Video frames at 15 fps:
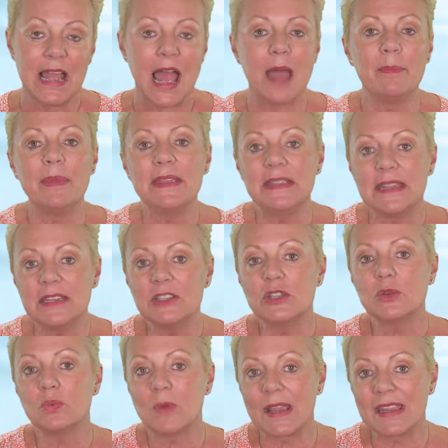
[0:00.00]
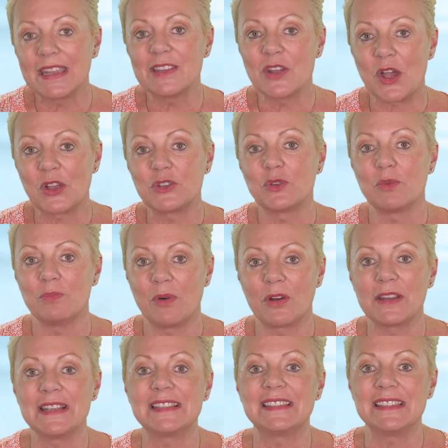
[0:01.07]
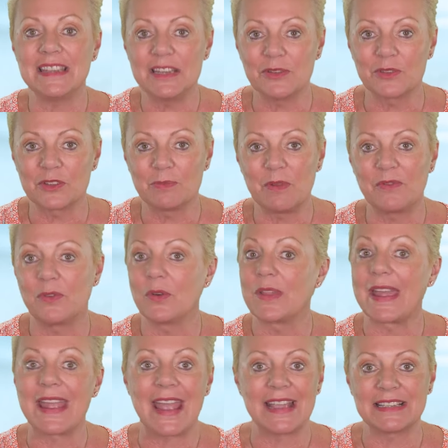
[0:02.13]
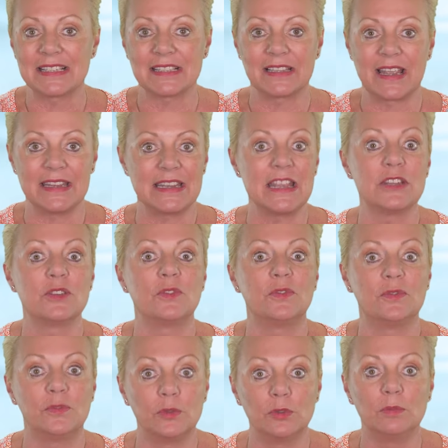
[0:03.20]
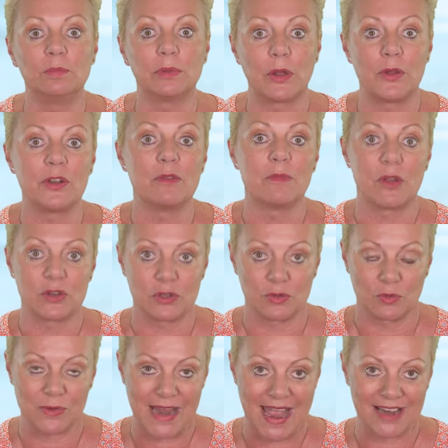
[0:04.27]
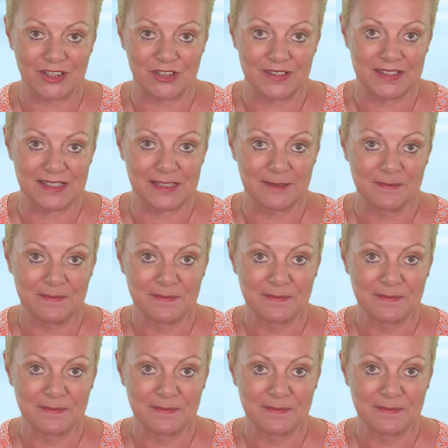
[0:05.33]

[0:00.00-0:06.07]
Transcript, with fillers: and begin to recognize your body's signals before they escalate into full-blown emotional reactions.